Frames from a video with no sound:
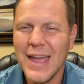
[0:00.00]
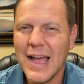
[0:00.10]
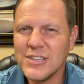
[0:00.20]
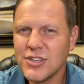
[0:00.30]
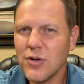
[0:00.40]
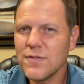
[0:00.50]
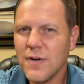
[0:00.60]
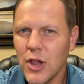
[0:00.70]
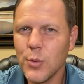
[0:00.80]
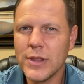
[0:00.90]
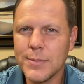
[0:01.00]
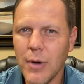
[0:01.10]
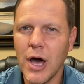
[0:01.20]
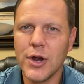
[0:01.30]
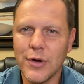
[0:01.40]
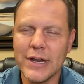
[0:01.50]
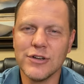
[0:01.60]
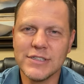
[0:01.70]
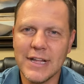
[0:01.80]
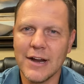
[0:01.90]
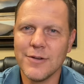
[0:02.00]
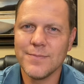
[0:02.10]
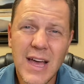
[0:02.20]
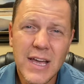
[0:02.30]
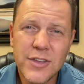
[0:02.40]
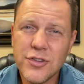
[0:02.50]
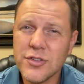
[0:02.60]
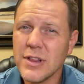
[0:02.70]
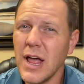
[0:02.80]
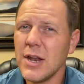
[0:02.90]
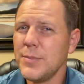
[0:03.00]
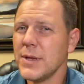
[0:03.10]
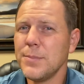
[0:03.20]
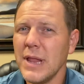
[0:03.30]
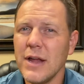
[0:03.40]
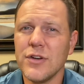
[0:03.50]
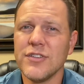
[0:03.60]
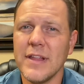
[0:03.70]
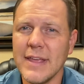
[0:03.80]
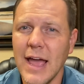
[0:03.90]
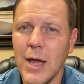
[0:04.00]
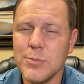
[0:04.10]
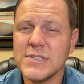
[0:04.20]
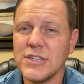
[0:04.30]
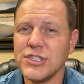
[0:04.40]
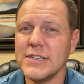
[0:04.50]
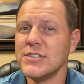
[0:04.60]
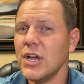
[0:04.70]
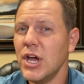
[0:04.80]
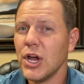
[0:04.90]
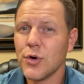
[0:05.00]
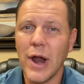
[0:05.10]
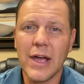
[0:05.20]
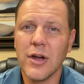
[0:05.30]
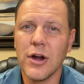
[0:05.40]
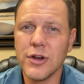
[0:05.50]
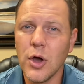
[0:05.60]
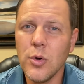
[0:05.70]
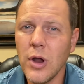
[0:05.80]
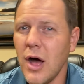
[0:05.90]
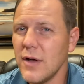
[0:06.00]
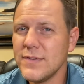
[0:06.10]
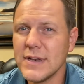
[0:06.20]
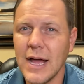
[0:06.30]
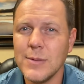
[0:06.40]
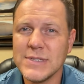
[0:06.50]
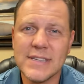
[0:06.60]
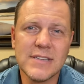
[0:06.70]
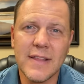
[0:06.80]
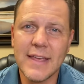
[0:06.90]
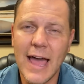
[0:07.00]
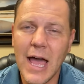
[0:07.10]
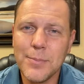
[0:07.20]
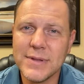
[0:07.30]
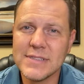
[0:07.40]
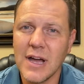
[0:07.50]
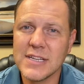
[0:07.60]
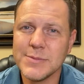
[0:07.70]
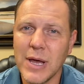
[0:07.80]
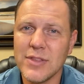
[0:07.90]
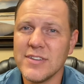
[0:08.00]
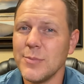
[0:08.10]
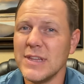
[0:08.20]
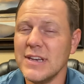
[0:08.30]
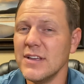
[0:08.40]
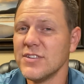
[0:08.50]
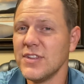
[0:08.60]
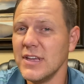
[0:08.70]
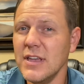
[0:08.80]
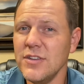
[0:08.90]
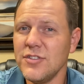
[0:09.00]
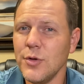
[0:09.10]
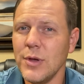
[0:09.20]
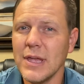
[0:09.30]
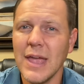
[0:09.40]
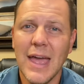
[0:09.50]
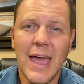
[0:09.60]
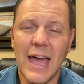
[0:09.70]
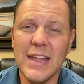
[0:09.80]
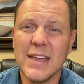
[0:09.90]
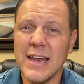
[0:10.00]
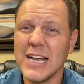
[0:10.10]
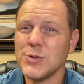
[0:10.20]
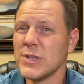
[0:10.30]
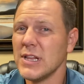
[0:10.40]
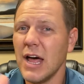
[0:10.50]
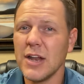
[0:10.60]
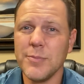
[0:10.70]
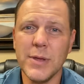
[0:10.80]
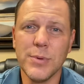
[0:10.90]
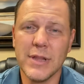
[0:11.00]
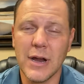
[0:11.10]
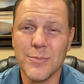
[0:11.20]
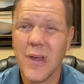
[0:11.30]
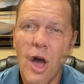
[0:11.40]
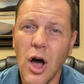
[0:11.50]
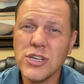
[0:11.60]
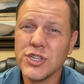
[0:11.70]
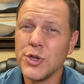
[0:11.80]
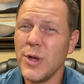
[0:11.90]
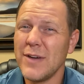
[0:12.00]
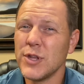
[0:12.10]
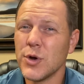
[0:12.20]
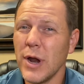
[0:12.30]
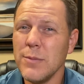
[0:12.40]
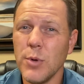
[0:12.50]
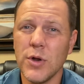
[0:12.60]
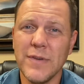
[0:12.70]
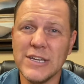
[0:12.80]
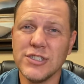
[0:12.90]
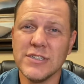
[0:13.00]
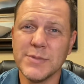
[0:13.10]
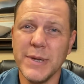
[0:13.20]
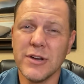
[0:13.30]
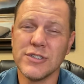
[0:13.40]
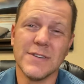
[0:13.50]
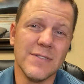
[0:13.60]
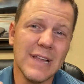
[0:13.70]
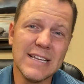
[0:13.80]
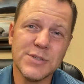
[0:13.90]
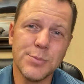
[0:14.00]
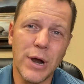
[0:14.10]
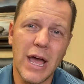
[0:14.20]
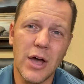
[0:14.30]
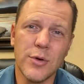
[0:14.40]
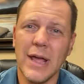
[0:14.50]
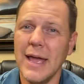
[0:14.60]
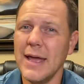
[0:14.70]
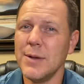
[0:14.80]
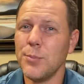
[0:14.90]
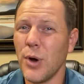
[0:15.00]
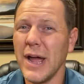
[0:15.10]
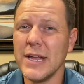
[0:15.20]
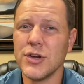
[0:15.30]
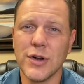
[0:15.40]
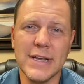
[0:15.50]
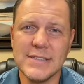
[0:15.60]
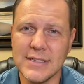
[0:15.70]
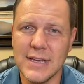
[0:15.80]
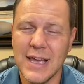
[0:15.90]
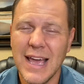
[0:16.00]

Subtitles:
and start following the moderators there, because there's a lot of big players on the app, such as Grant Cardone oftentimes gets on the app and talks about some of the deals that he's doing, and he connects with a lot of people there. Also, you have the great motivational speakers of Les Brown and Brian Tracy.